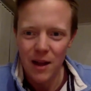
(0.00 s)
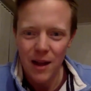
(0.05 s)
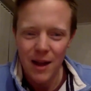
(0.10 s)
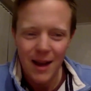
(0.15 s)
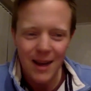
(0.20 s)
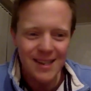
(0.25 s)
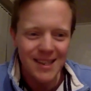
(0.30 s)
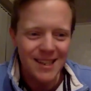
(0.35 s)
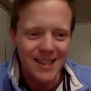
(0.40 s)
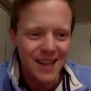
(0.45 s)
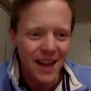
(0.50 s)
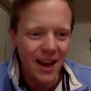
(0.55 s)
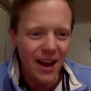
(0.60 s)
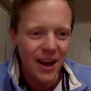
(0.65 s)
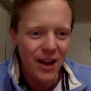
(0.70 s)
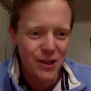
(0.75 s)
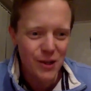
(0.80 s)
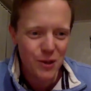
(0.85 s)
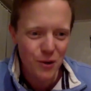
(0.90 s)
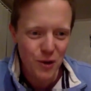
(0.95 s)
as he
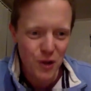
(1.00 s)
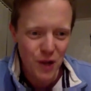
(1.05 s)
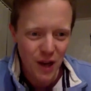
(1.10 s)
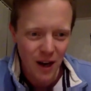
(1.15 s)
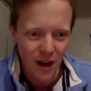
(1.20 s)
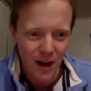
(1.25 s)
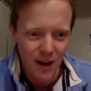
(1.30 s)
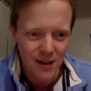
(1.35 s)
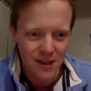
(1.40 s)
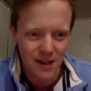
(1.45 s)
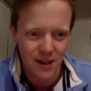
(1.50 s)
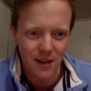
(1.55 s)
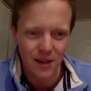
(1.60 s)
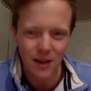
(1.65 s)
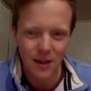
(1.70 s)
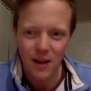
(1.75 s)
tears through the curtain